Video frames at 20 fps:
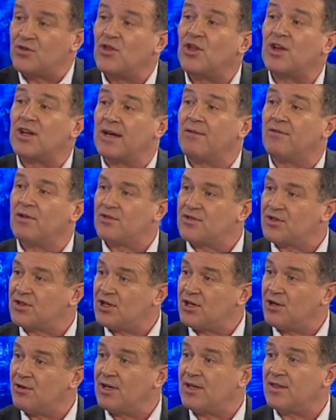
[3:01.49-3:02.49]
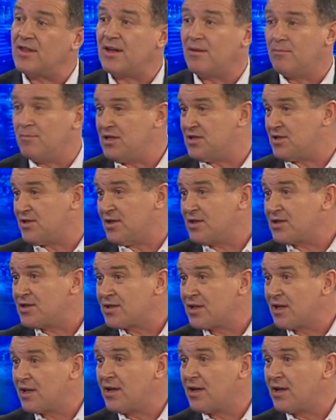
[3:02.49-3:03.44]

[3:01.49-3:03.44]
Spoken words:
the level of security that a business